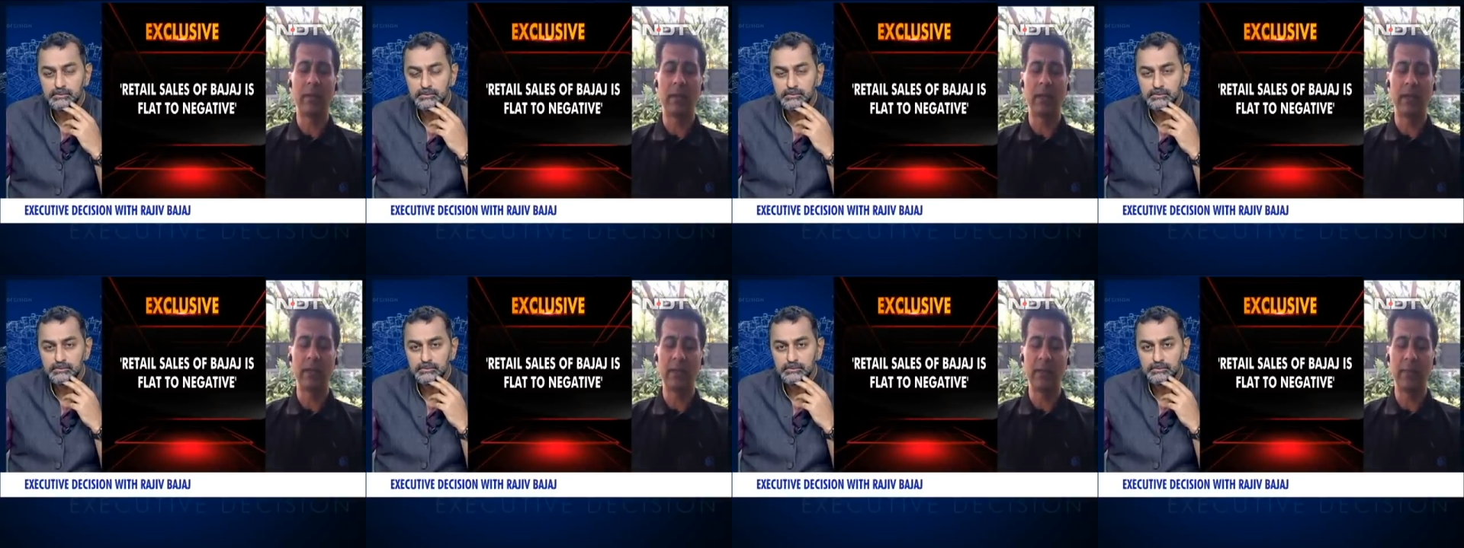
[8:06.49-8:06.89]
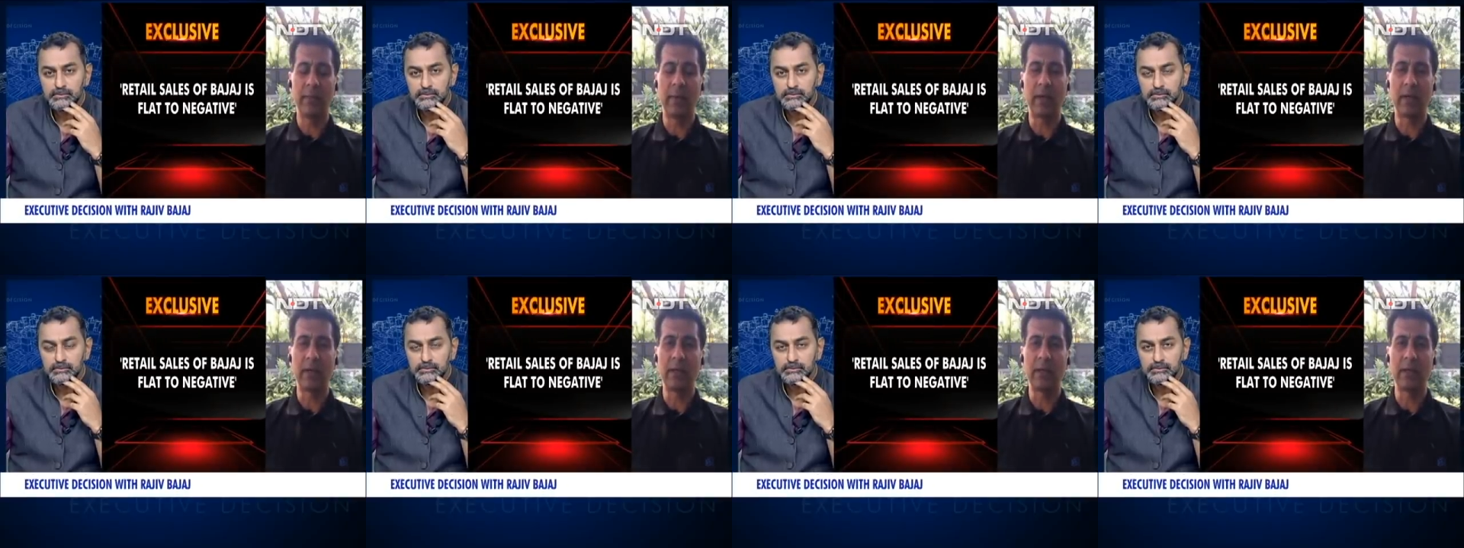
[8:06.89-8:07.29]
Speaker 1: uh, let's
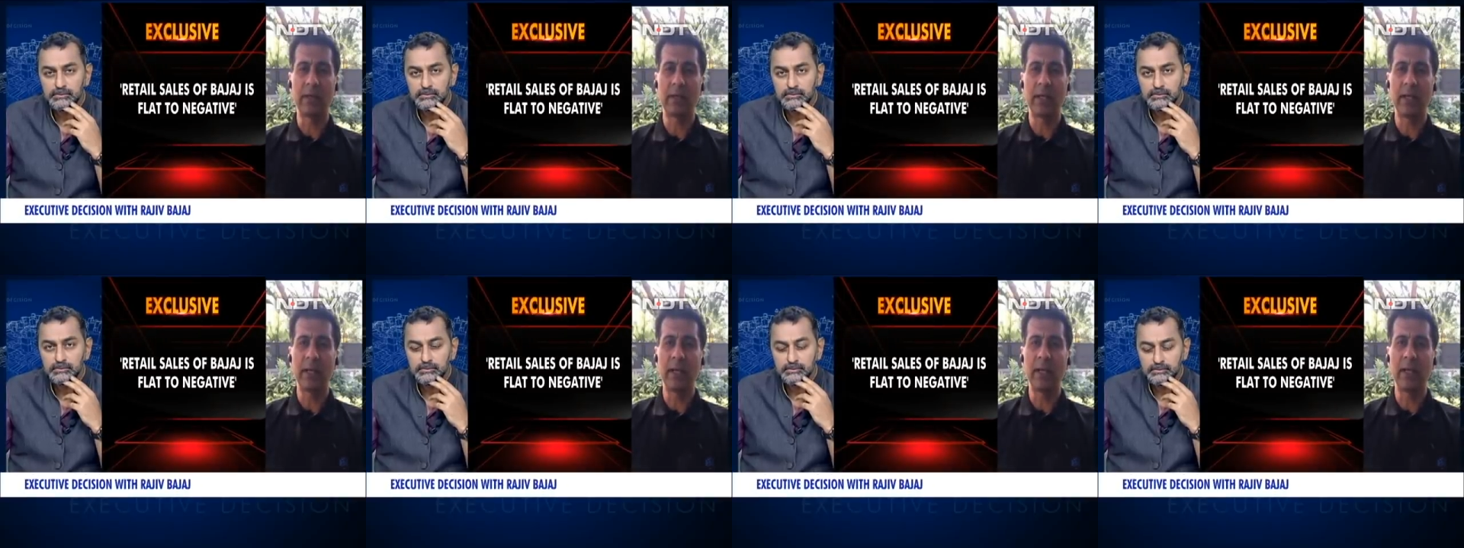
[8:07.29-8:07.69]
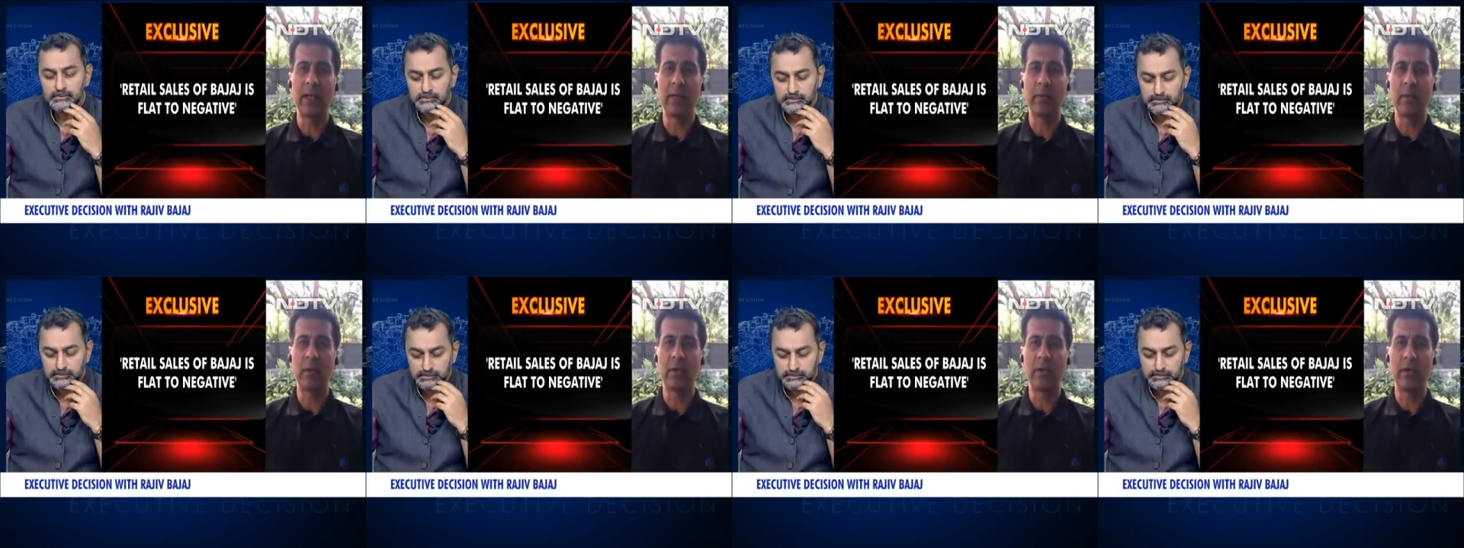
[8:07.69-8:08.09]
say, partners, K
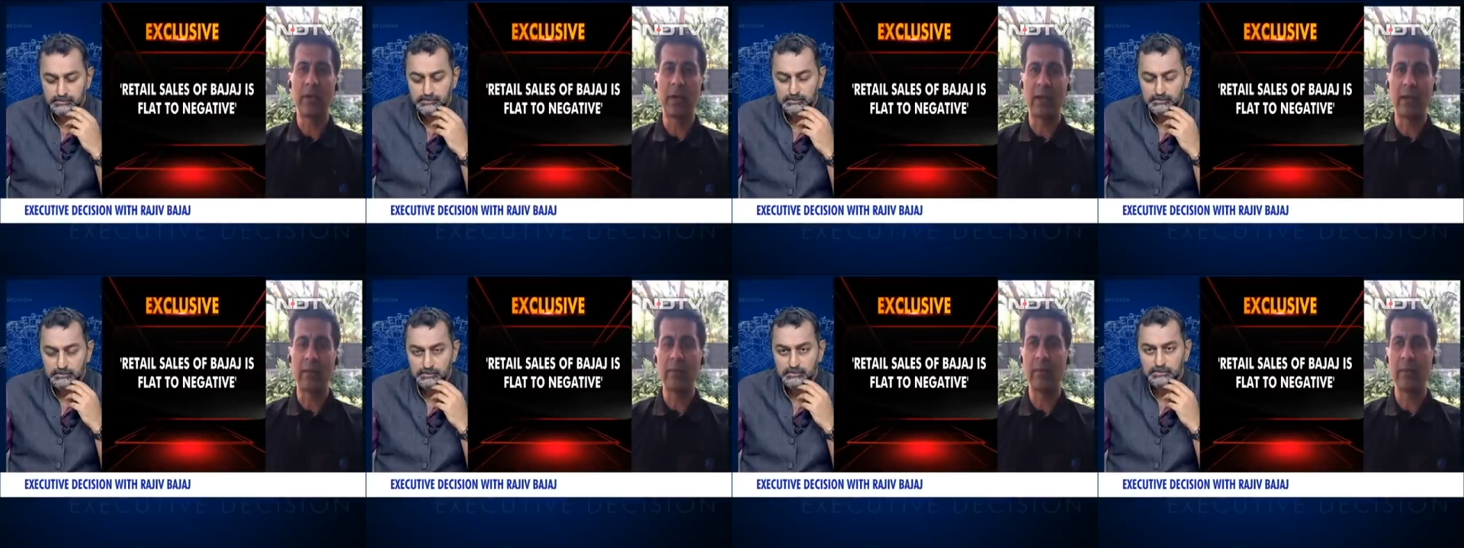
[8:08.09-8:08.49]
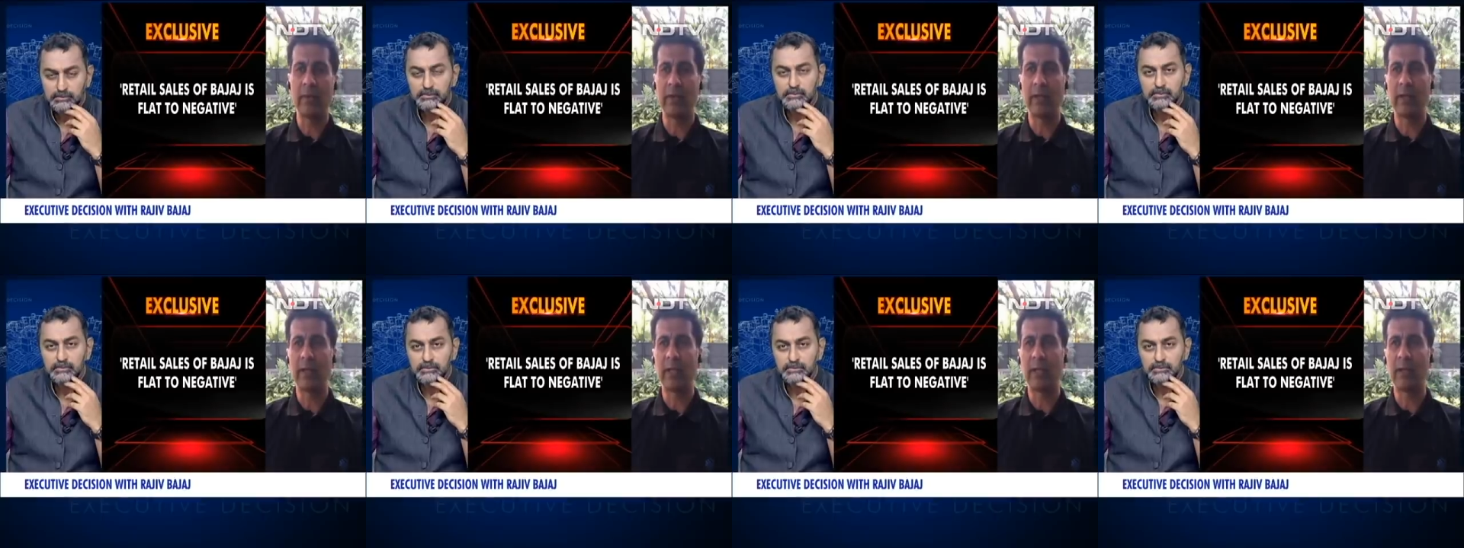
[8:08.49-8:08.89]
T M or
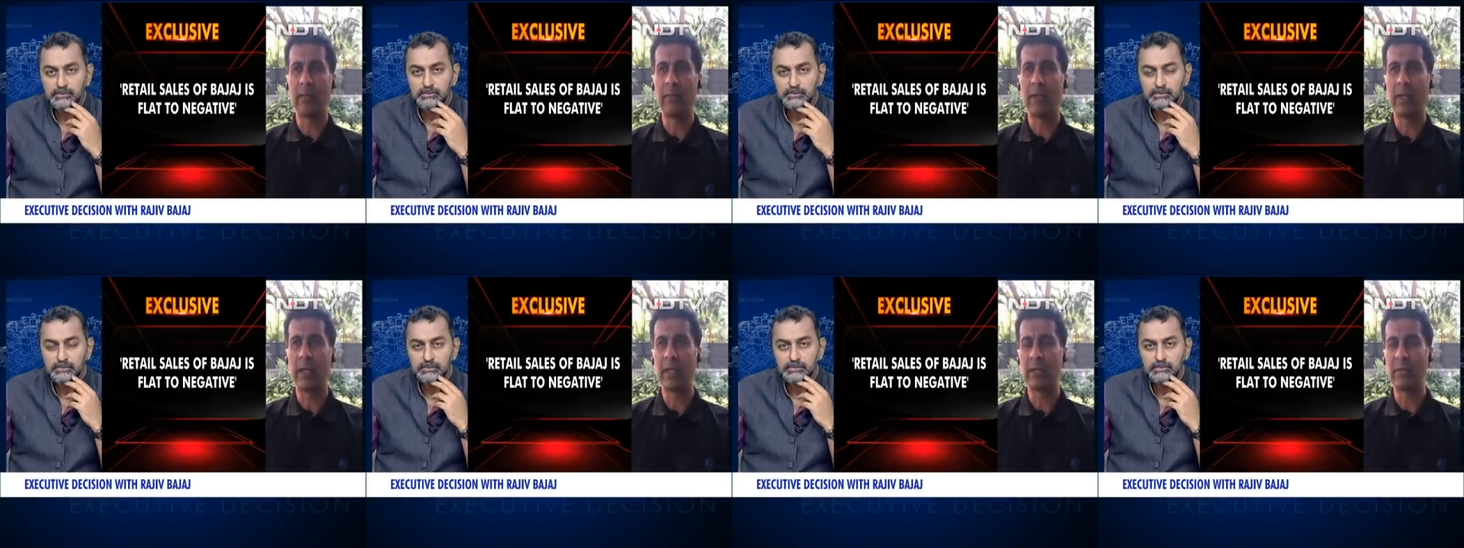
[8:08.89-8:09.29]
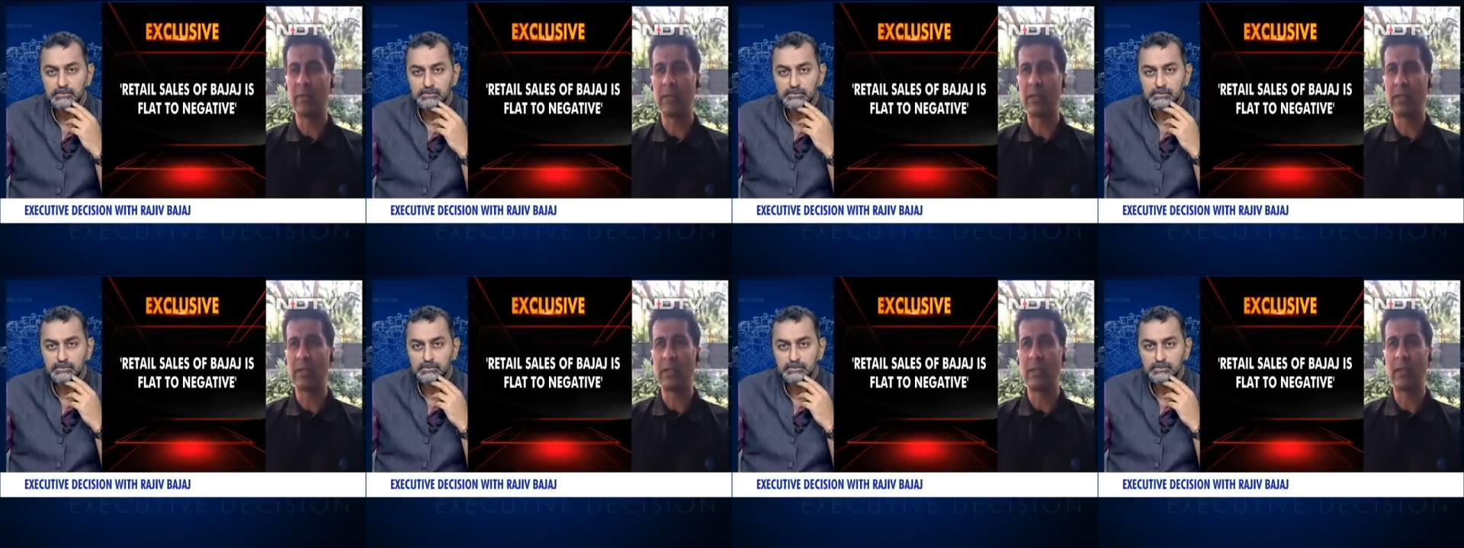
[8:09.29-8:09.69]
Triumph, where it can be
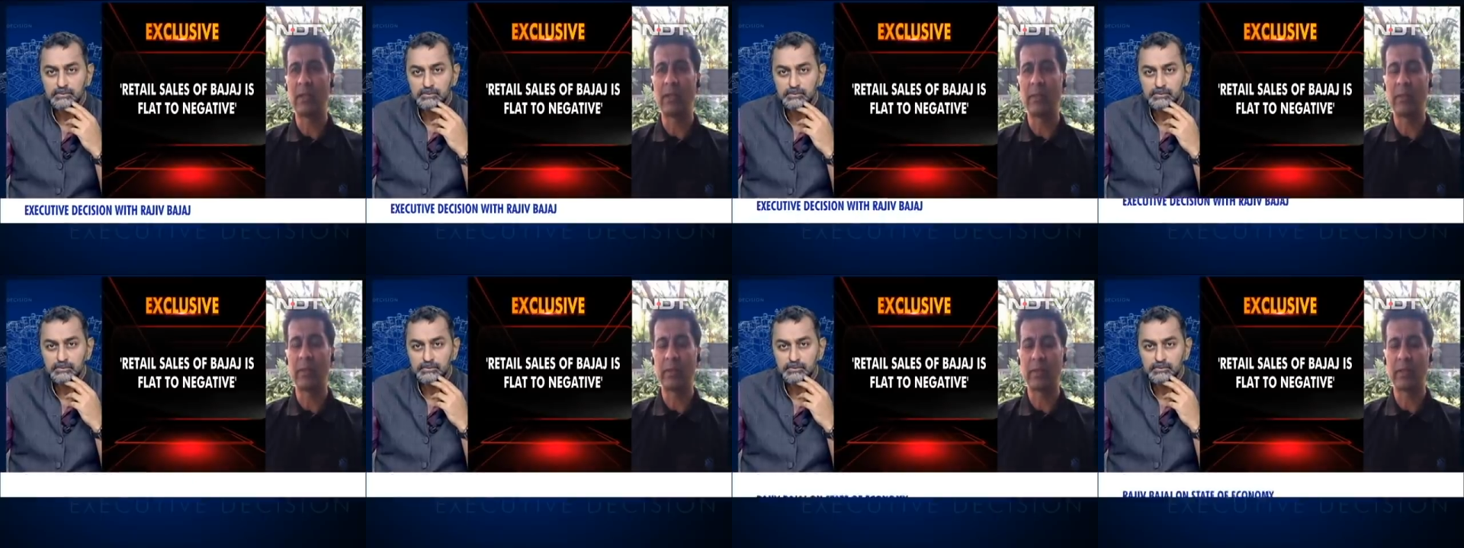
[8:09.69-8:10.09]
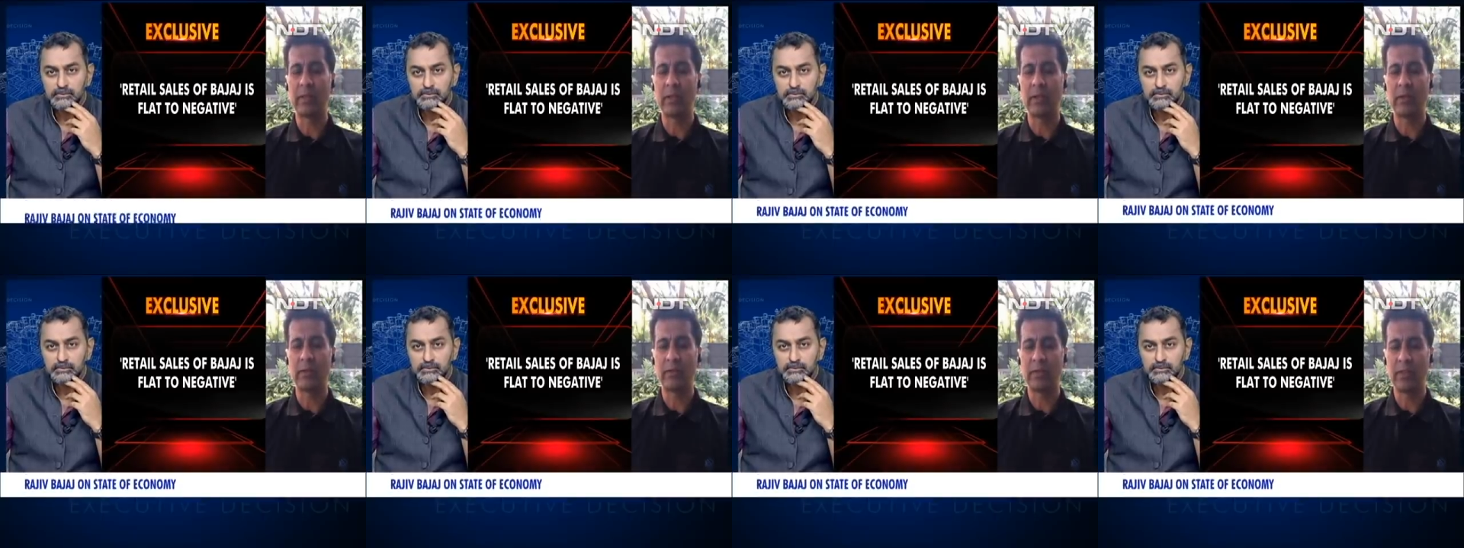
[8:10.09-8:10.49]
as much as thirty
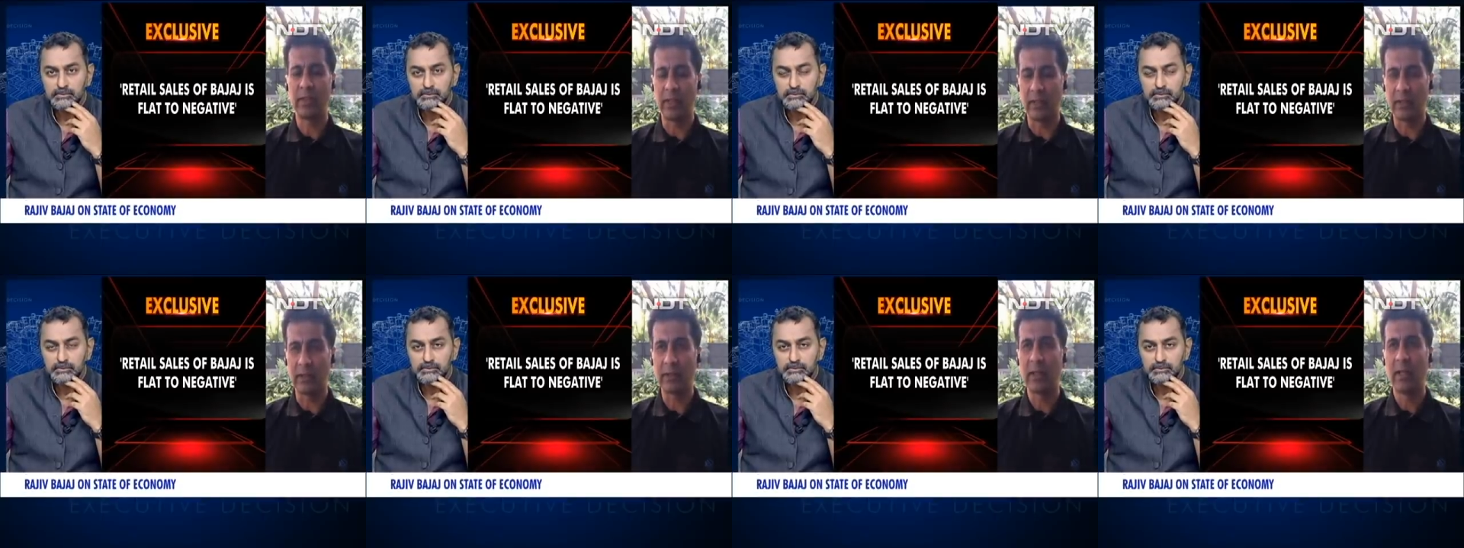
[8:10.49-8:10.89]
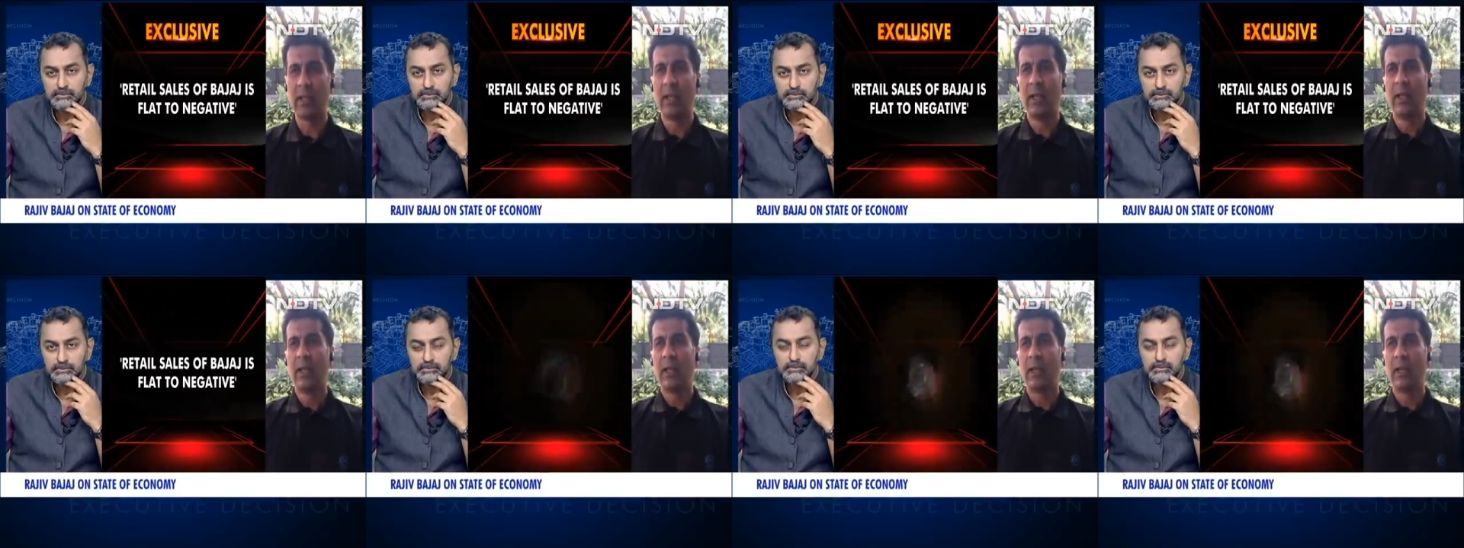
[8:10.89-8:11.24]
percent of sales.